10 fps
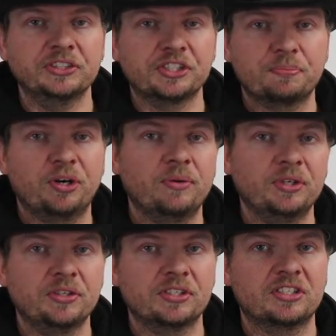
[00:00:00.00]
In the spring,
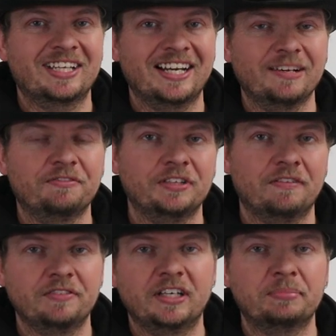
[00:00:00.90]
we use it to kind of
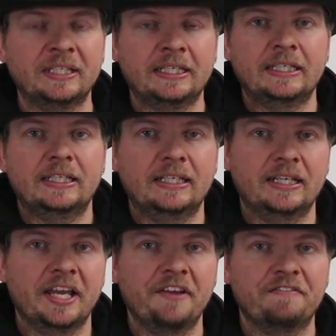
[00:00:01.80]
fluff up
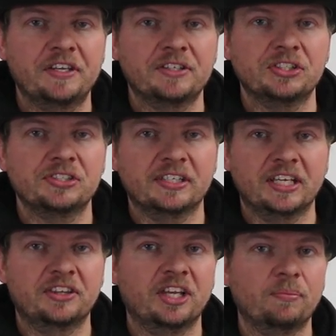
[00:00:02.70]
hay fields and
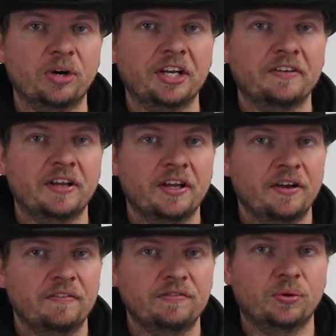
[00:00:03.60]
get them ready
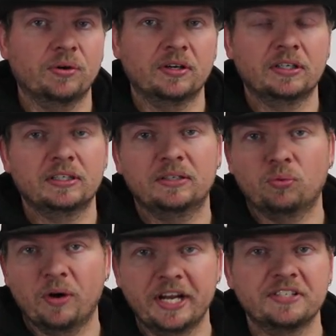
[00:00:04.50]
for
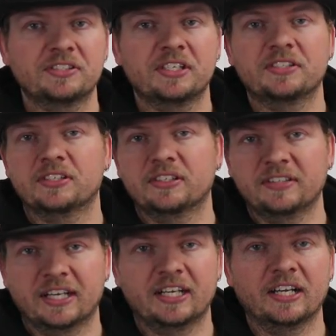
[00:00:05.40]
rain season
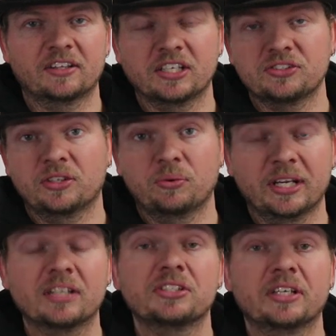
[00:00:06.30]
and that kind of thing so that
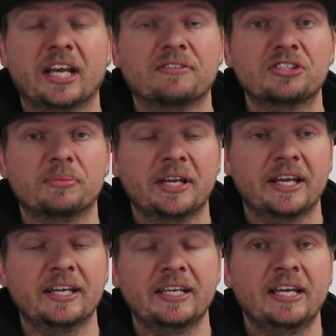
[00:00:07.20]
we actually have some
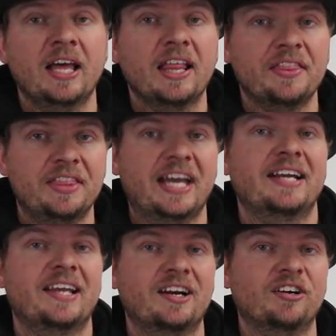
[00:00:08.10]
hay.
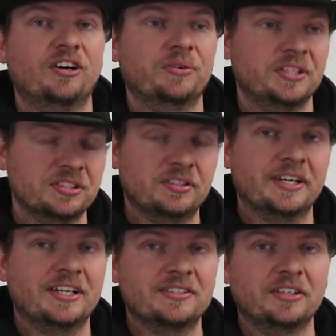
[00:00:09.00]
That harrow is,
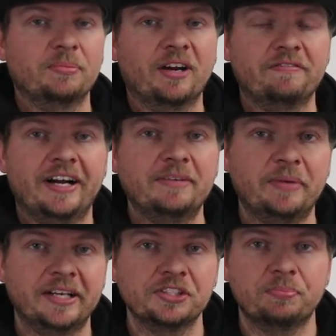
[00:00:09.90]
like I said, about
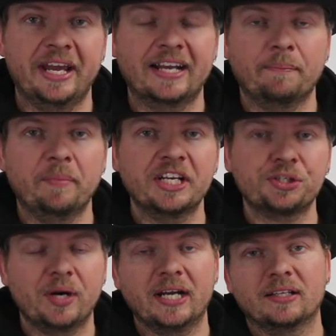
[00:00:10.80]
5 miles back.
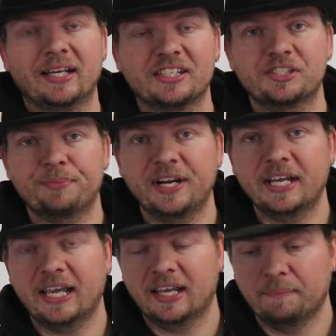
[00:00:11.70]
Mitch ran it last
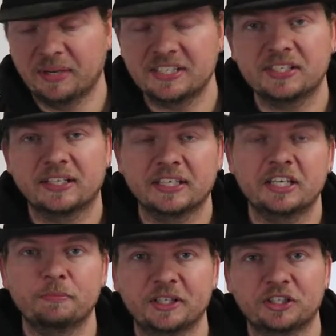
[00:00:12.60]
spring and basically
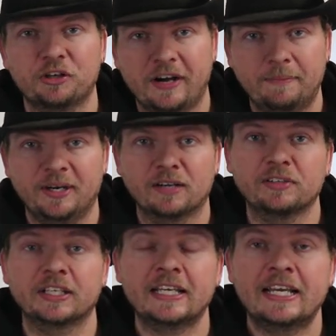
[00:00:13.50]
he beat the crap out
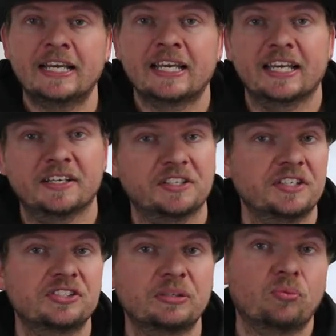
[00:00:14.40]
of it. It
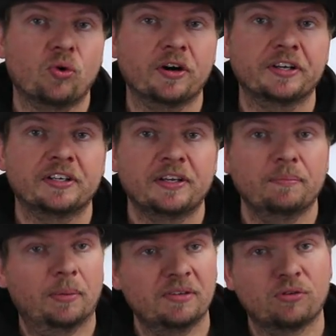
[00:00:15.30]
needs some work,
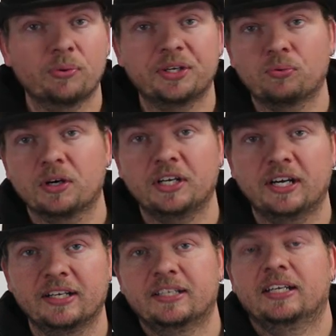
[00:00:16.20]
but before we can work
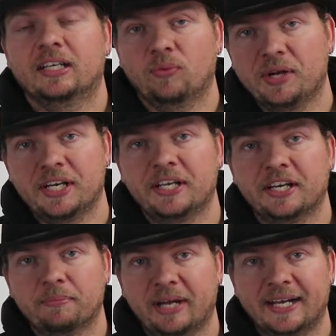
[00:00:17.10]
on it, we need to
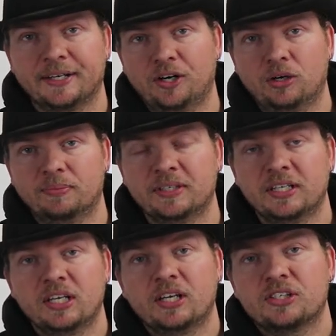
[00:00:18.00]
get it back home.
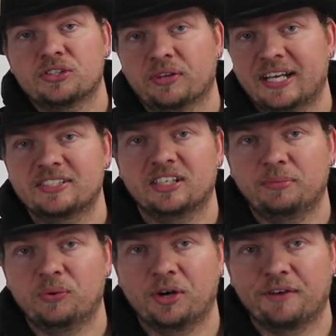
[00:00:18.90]
So that's
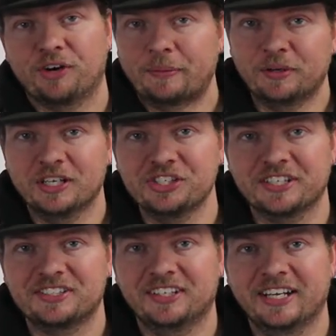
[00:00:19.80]
going to be one of our
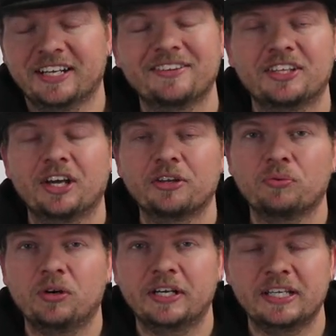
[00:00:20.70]
projects today. The
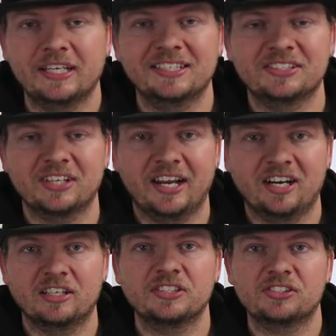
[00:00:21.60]
other one is
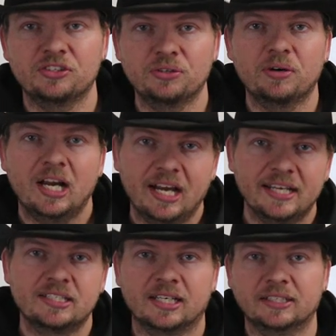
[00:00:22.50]
Erin's new
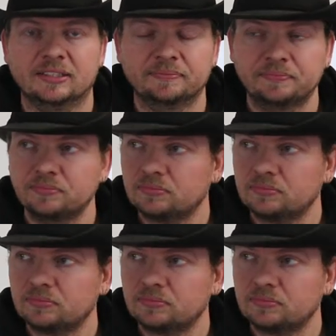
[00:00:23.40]
high tunnel.